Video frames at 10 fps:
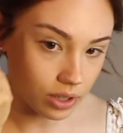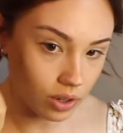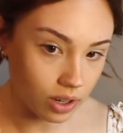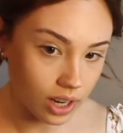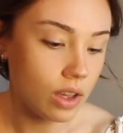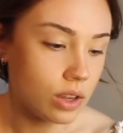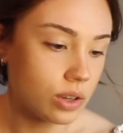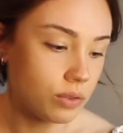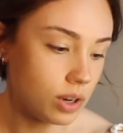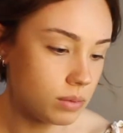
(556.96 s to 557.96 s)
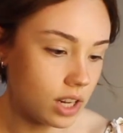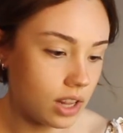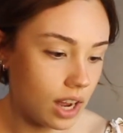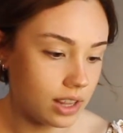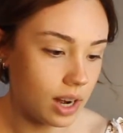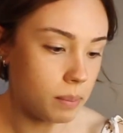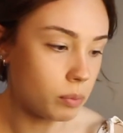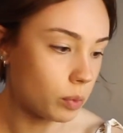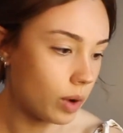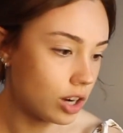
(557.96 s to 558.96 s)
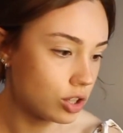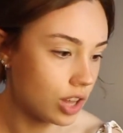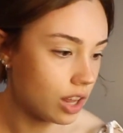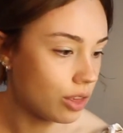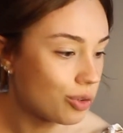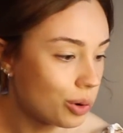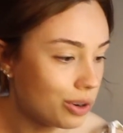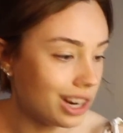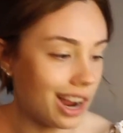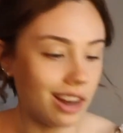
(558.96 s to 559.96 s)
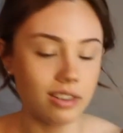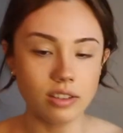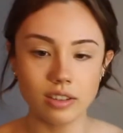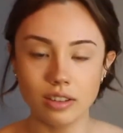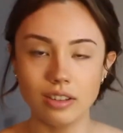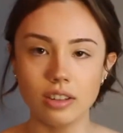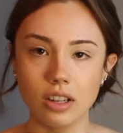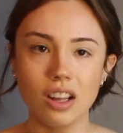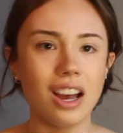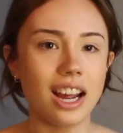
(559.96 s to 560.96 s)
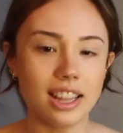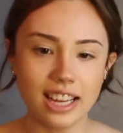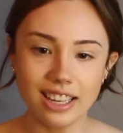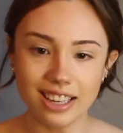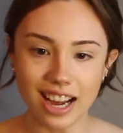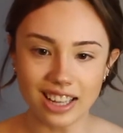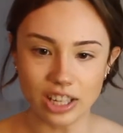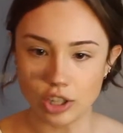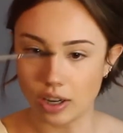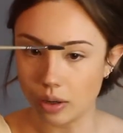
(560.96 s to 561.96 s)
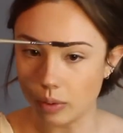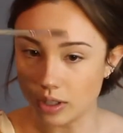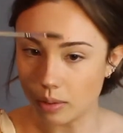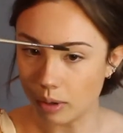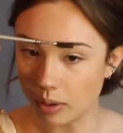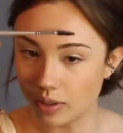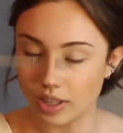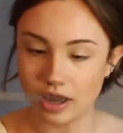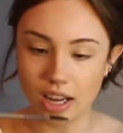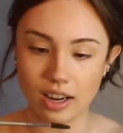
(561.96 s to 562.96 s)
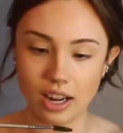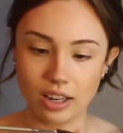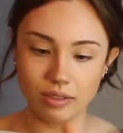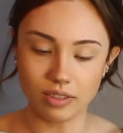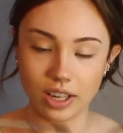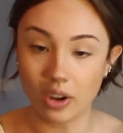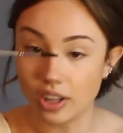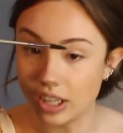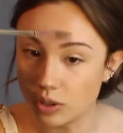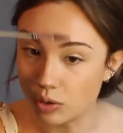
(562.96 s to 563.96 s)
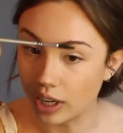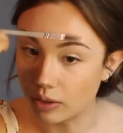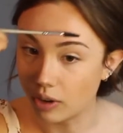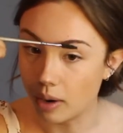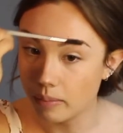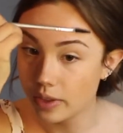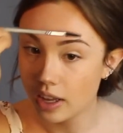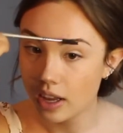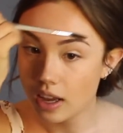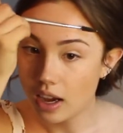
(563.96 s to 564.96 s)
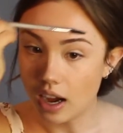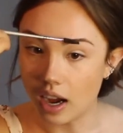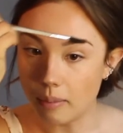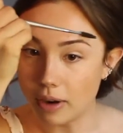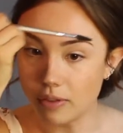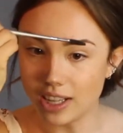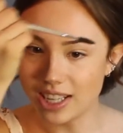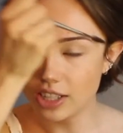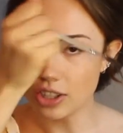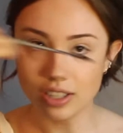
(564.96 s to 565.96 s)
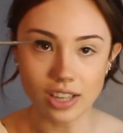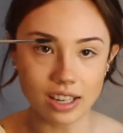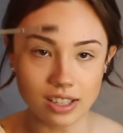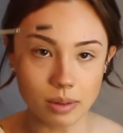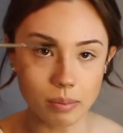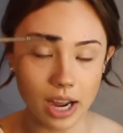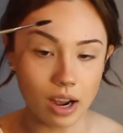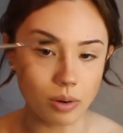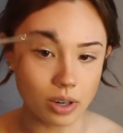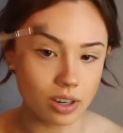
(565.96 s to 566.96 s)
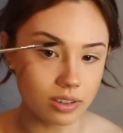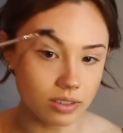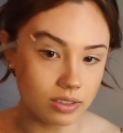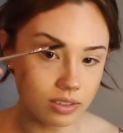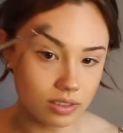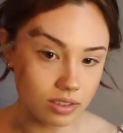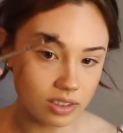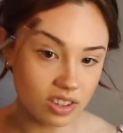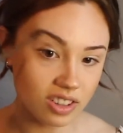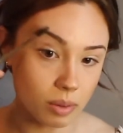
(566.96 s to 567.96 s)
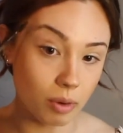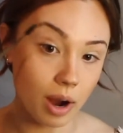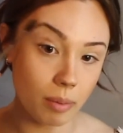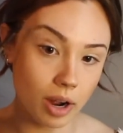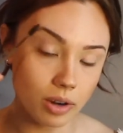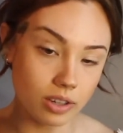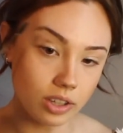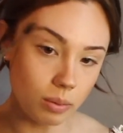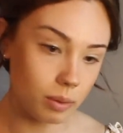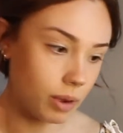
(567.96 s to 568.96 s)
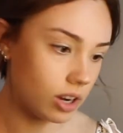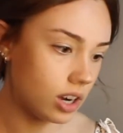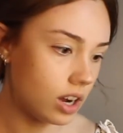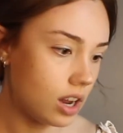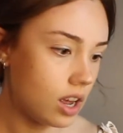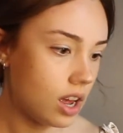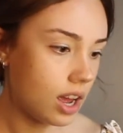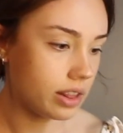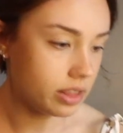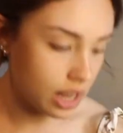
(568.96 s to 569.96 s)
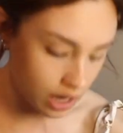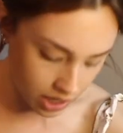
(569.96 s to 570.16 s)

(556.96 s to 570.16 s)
long. So after I've done that, then I brush that through again. I think Kylie Jenner was the person that I got this trick from. I find that it just sets the brow powder a little bit better. And then